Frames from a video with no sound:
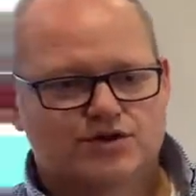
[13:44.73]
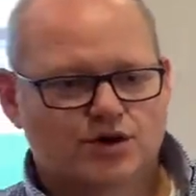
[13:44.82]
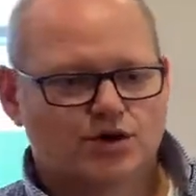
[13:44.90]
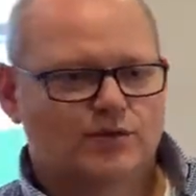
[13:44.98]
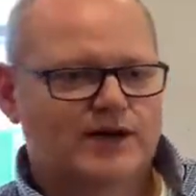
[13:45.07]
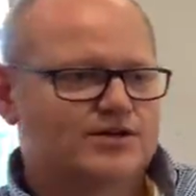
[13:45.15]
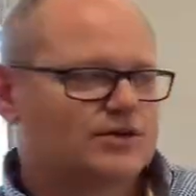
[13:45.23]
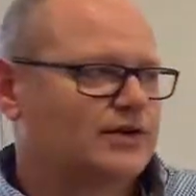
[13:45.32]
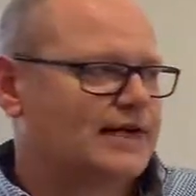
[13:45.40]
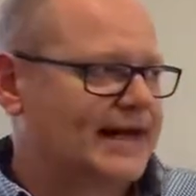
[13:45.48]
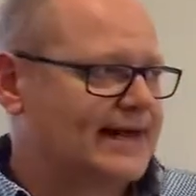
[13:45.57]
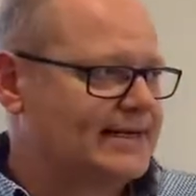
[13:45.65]
Onderwijs
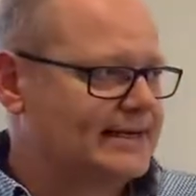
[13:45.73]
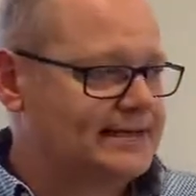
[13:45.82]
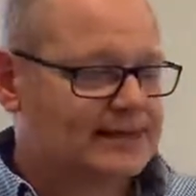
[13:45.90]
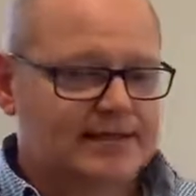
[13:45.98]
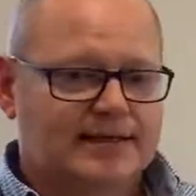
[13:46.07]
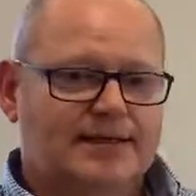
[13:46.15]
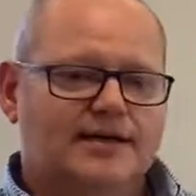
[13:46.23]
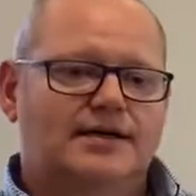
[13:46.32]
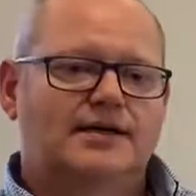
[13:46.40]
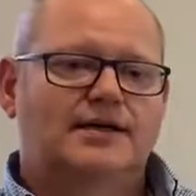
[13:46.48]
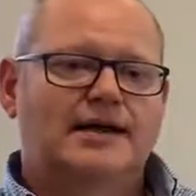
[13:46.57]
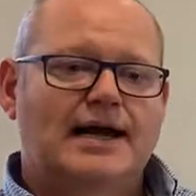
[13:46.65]
Online
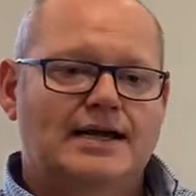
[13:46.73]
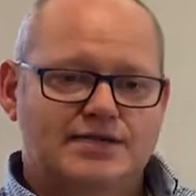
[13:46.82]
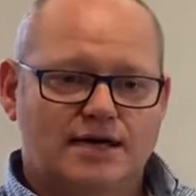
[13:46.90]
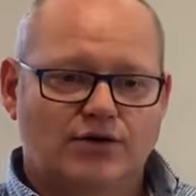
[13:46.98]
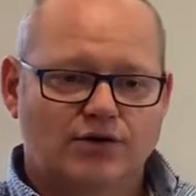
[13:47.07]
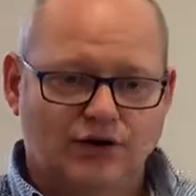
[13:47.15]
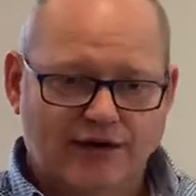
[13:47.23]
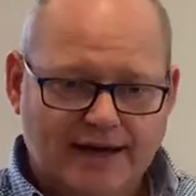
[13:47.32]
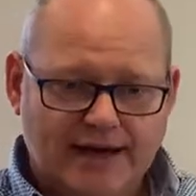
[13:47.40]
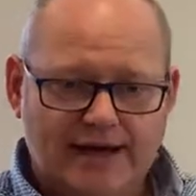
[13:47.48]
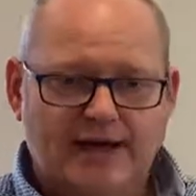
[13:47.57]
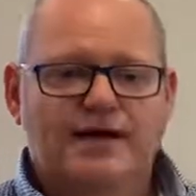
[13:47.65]
as our learning
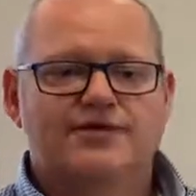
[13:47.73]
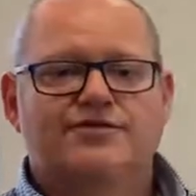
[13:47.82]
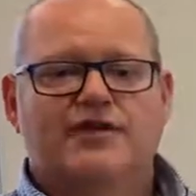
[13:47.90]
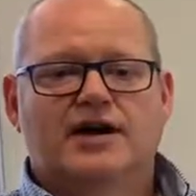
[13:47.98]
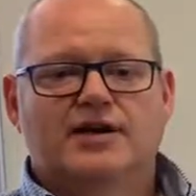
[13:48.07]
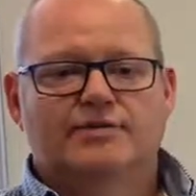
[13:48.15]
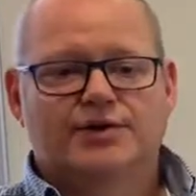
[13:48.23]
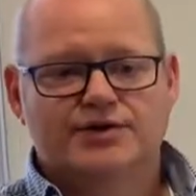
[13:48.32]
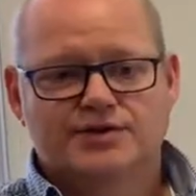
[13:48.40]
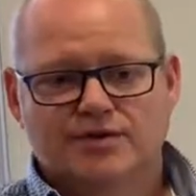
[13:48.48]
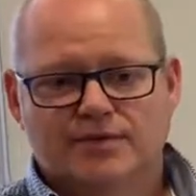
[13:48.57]
environment.